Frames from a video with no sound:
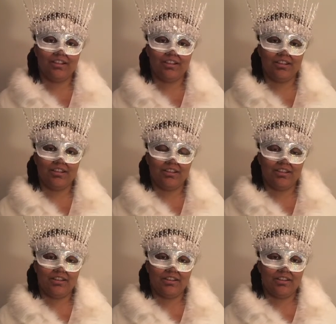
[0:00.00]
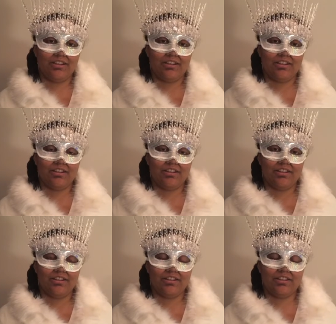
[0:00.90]

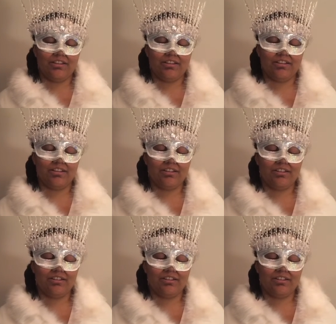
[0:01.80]
No one is speaking in this clip.